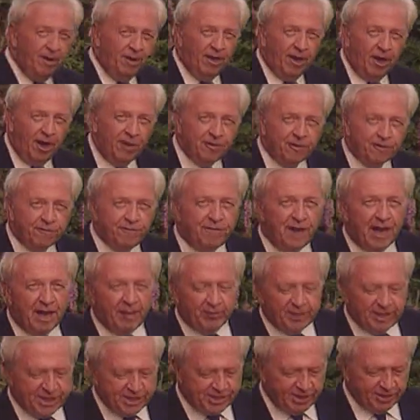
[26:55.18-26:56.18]
Other
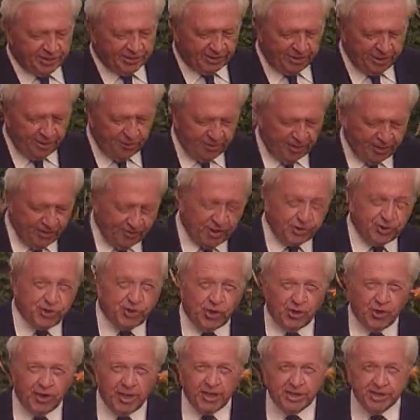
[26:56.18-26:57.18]
families, including the
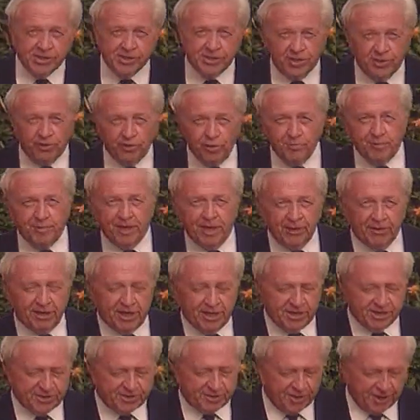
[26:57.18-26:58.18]
Joys, the
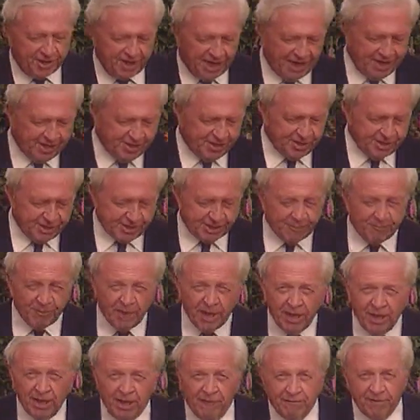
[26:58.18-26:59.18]
Newberries, the Dodges,
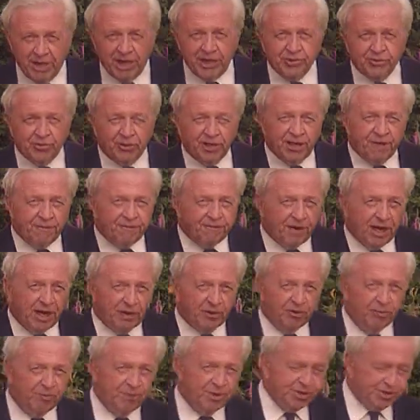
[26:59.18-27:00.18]
eventually
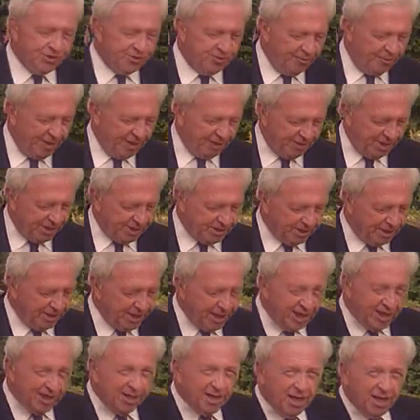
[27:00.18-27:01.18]
followed Mr. Berry's
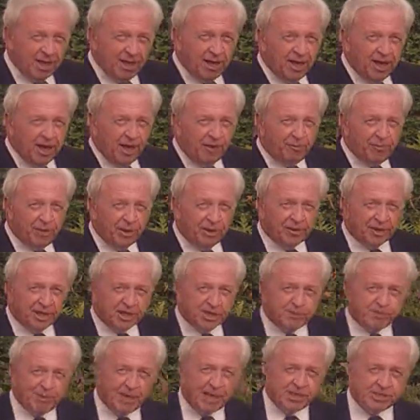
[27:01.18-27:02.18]
lead and built
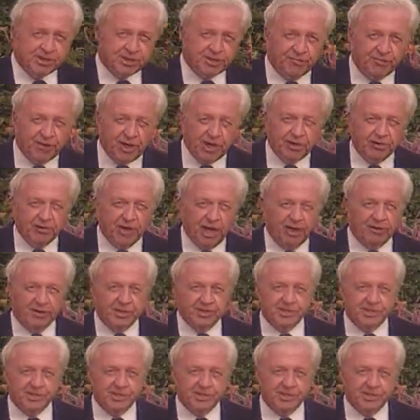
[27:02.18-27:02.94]
expansive year-round